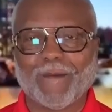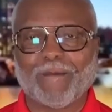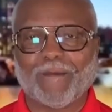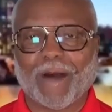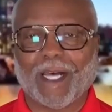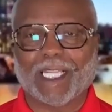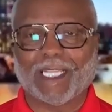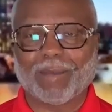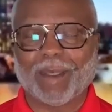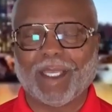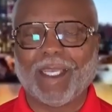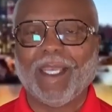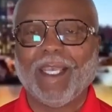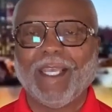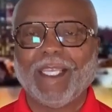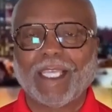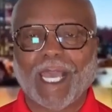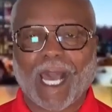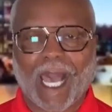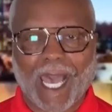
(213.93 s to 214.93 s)
You follow me?
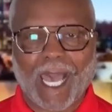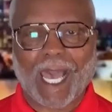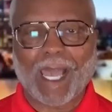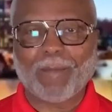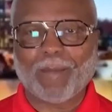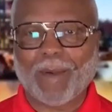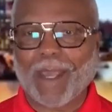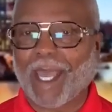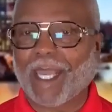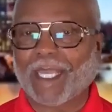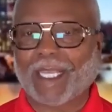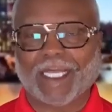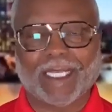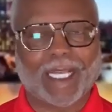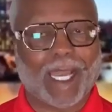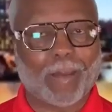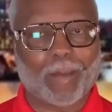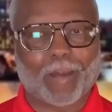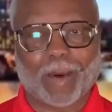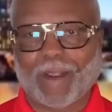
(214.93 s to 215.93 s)
Your iPad
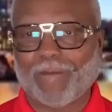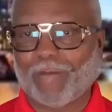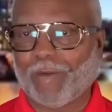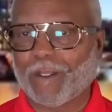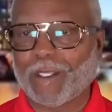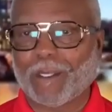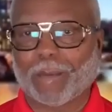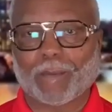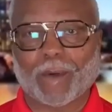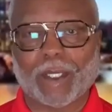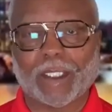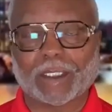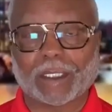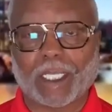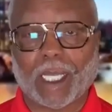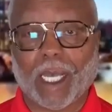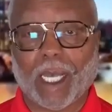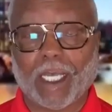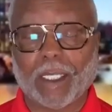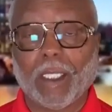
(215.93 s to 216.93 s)
cannot pray for you, praise
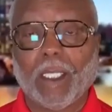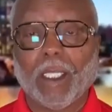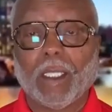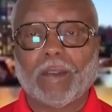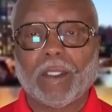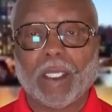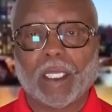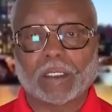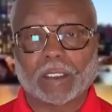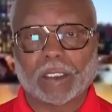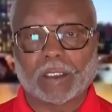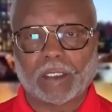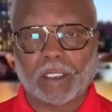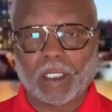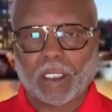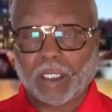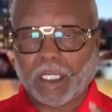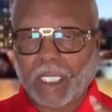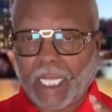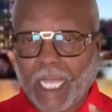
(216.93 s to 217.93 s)
God. There's a,
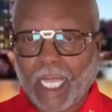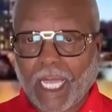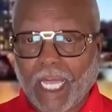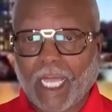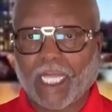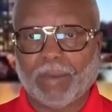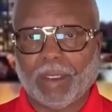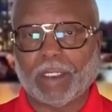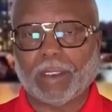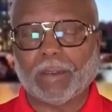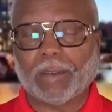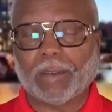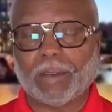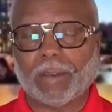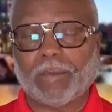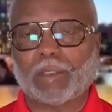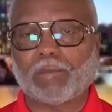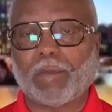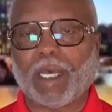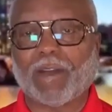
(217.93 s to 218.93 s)
still an element,
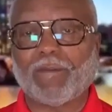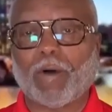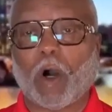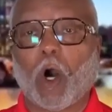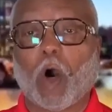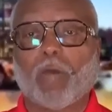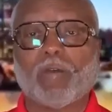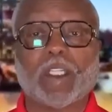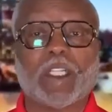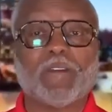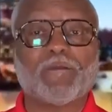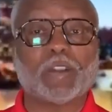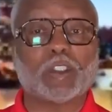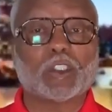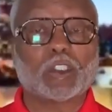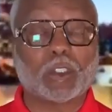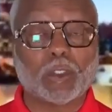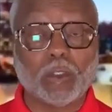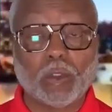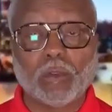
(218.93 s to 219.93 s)
in spite of all the
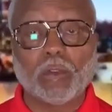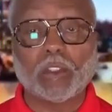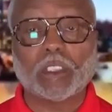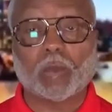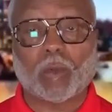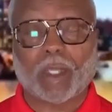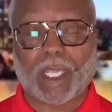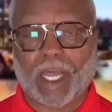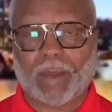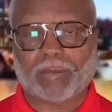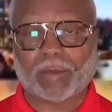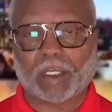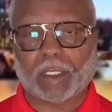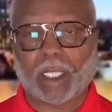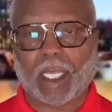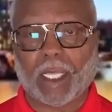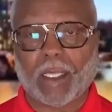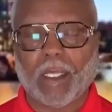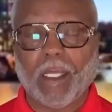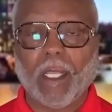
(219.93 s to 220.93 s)
different tools we have
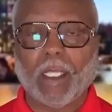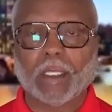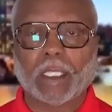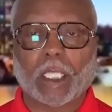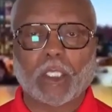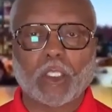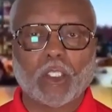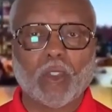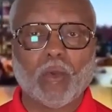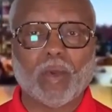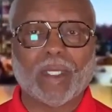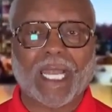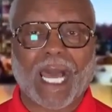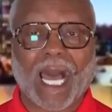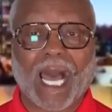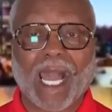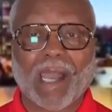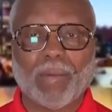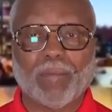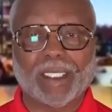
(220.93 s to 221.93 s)
today, that you and
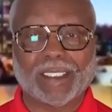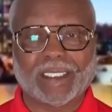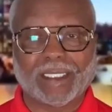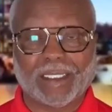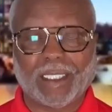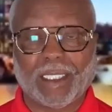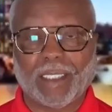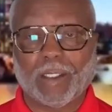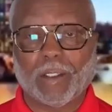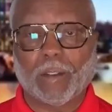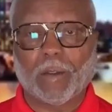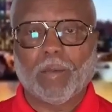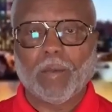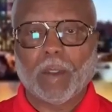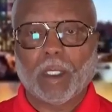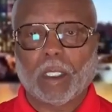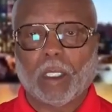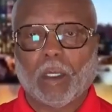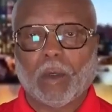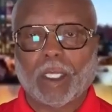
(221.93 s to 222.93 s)
I must still,
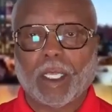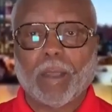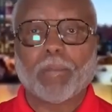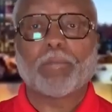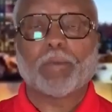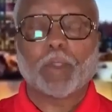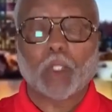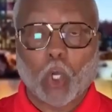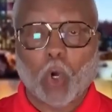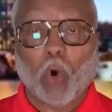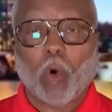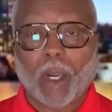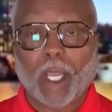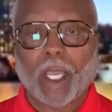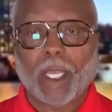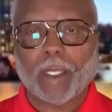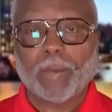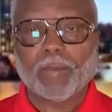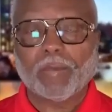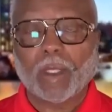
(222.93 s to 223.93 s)
you know,
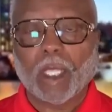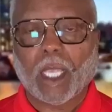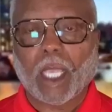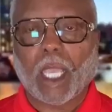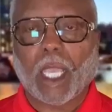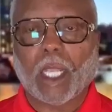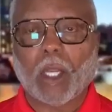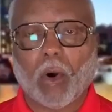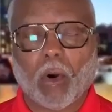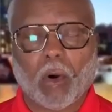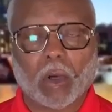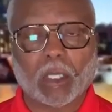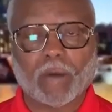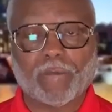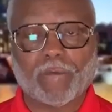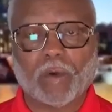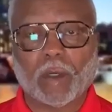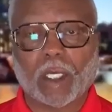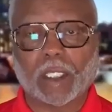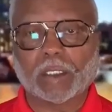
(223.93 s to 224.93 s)
employ in order
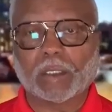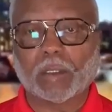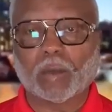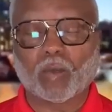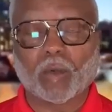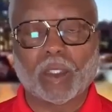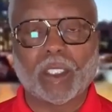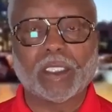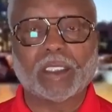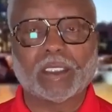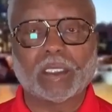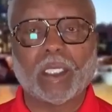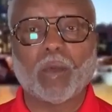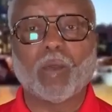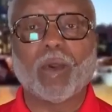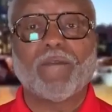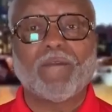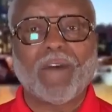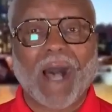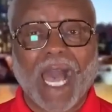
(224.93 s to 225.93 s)
for us to really see
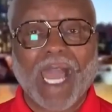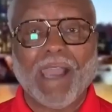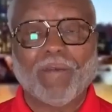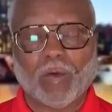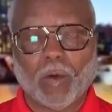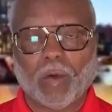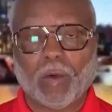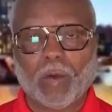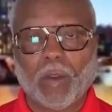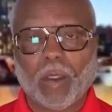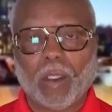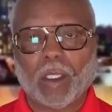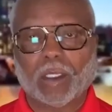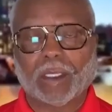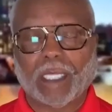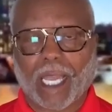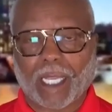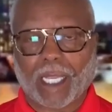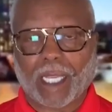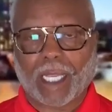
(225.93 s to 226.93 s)
revival
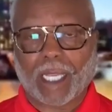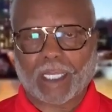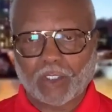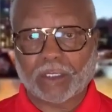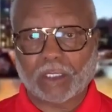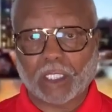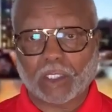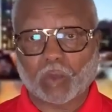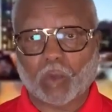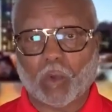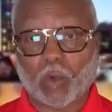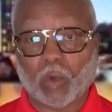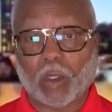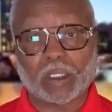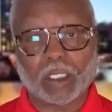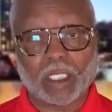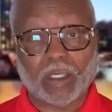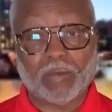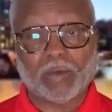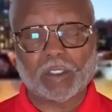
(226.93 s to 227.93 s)
like Jesus wants
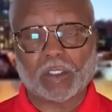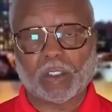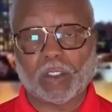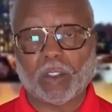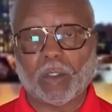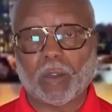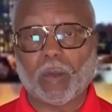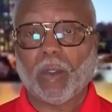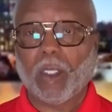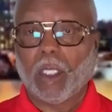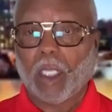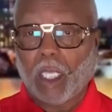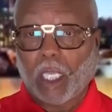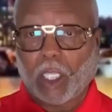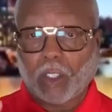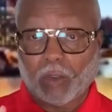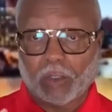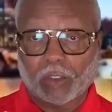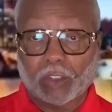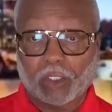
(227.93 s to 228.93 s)
to give it to you
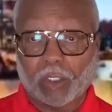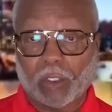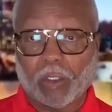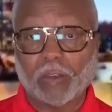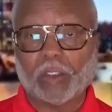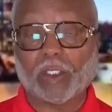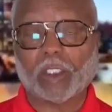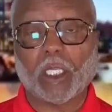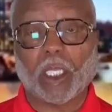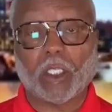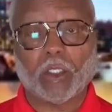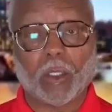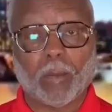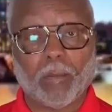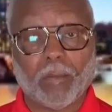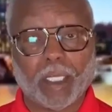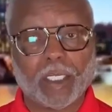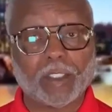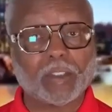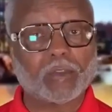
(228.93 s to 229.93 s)
in your church, in your
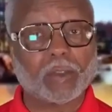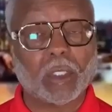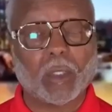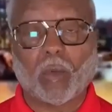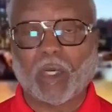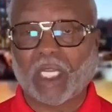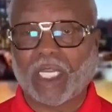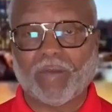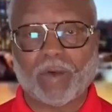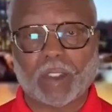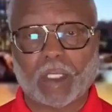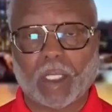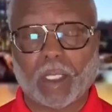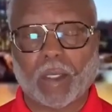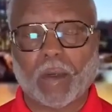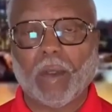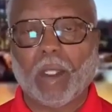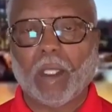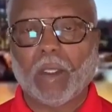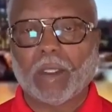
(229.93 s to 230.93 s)
ministry, or whatever
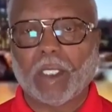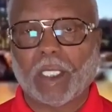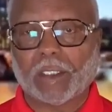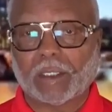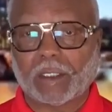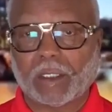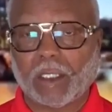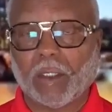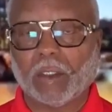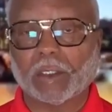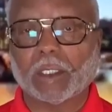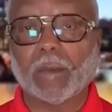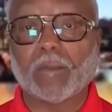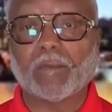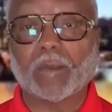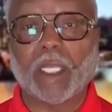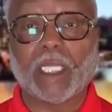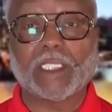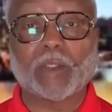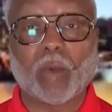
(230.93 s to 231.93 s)
there, there's still some
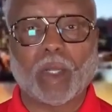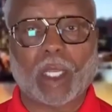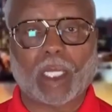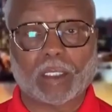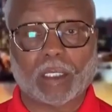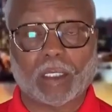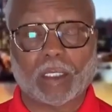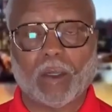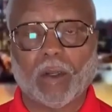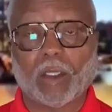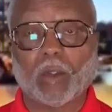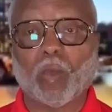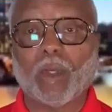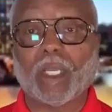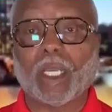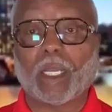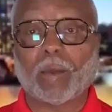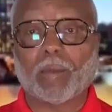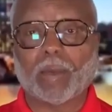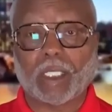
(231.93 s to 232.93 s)
things we got to learn. We
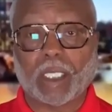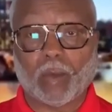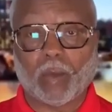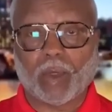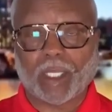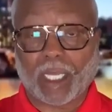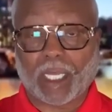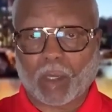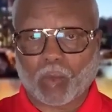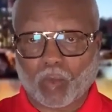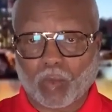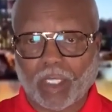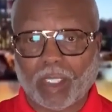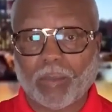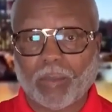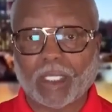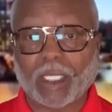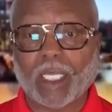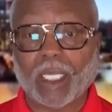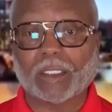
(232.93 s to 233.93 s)
got to begin. We got to really
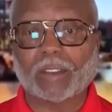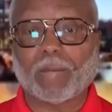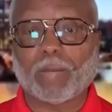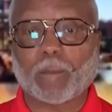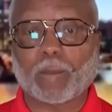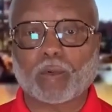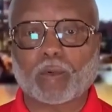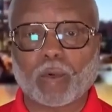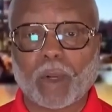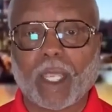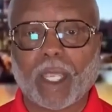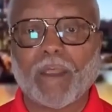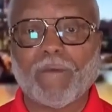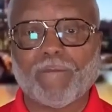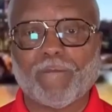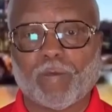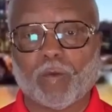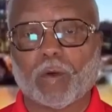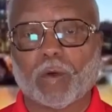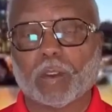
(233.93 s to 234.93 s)
begin to pray
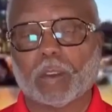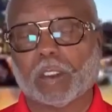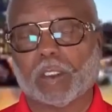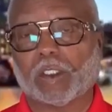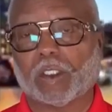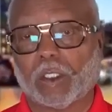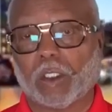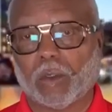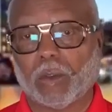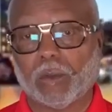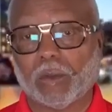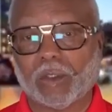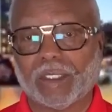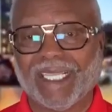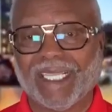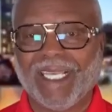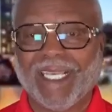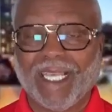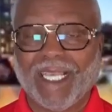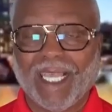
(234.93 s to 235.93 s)
for the souls
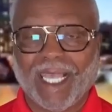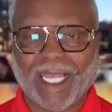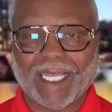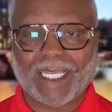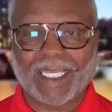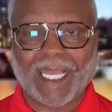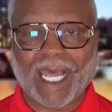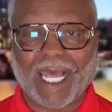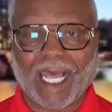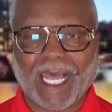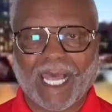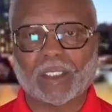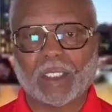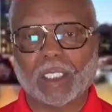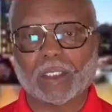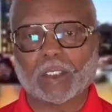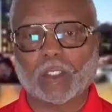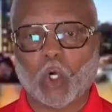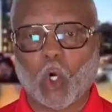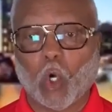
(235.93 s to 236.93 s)
and not
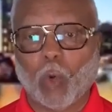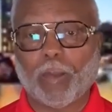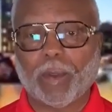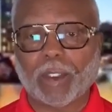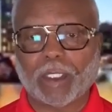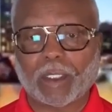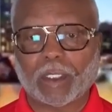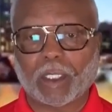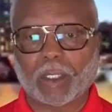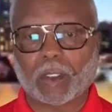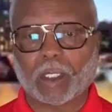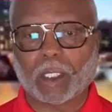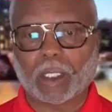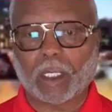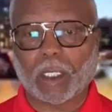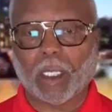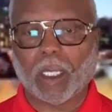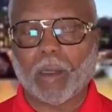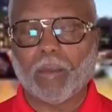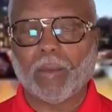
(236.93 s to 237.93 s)
just hoping that they're going to
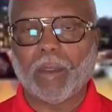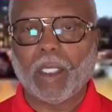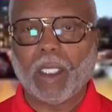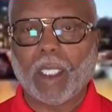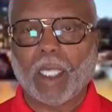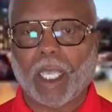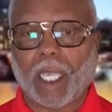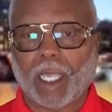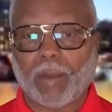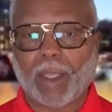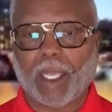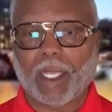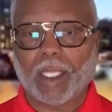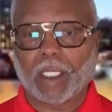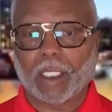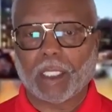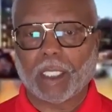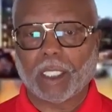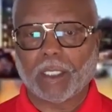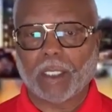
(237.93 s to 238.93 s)
come. Amen.
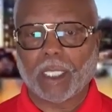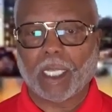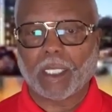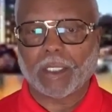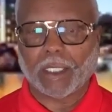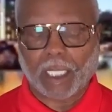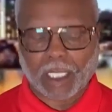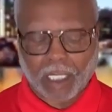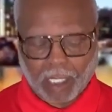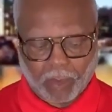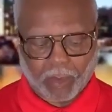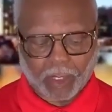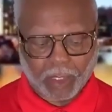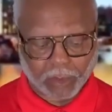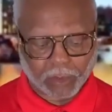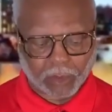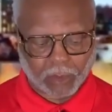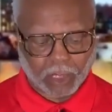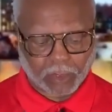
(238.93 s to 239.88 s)
In, in, in, that area. So